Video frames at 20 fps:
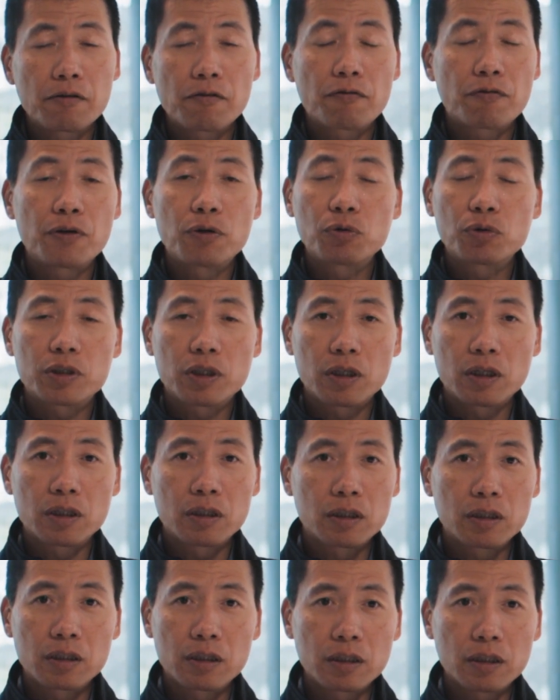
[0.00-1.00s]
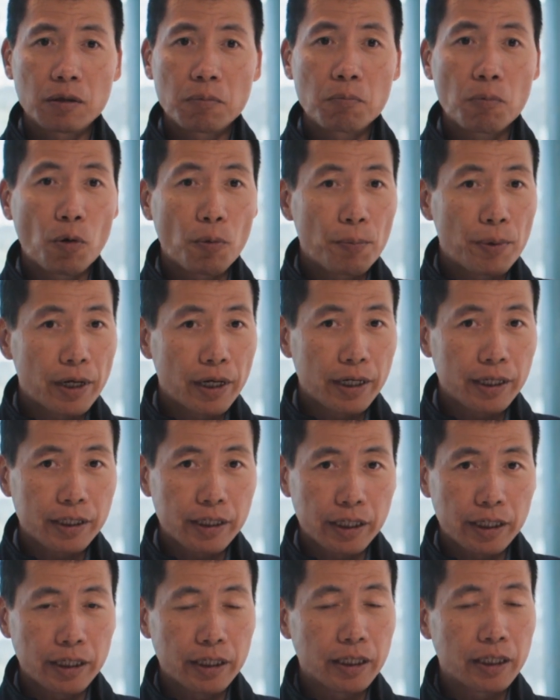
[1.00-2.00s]
future
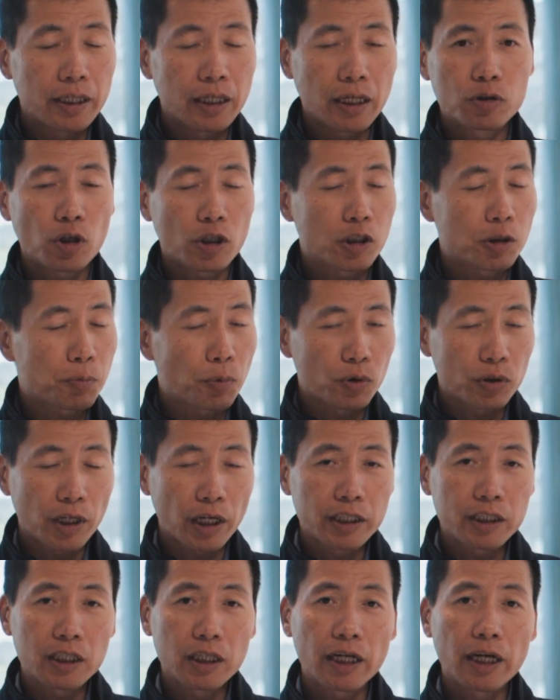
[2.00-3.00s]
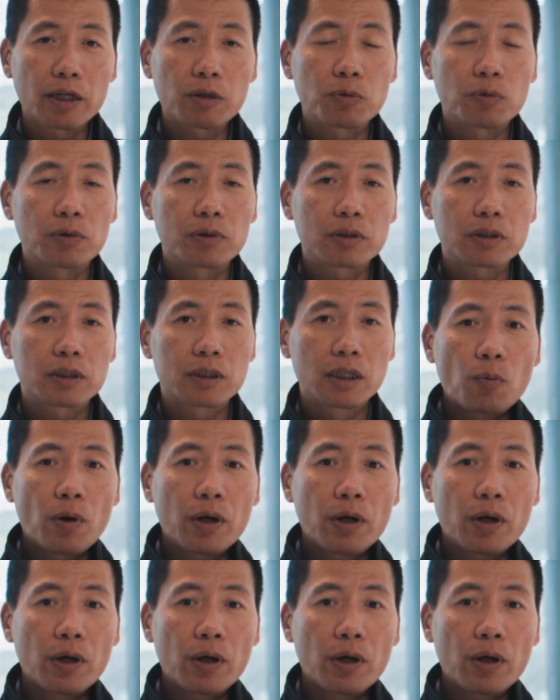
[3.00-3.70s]
mobility transportation networks.